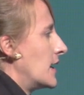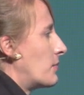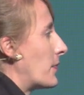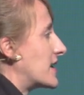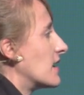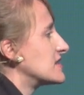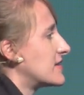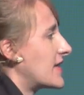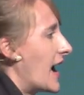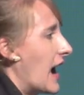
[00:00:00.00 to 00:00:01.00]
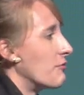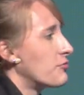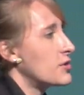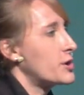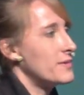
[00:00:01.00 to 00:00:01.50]
But because of that, I'm
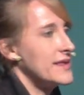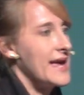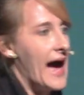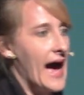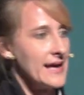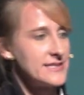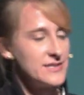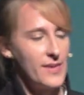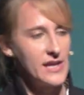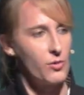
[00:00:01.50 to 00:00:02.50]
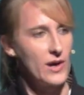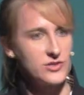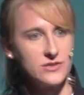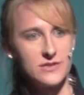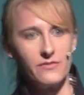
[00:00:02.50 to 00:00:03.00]
frequently asked many
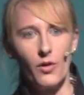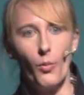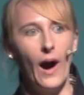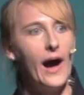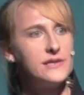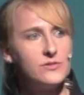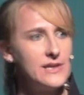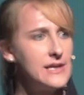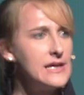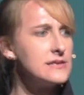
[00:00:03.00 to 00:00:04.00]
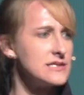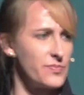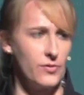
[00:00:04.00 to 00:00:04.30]
questions of why do we need this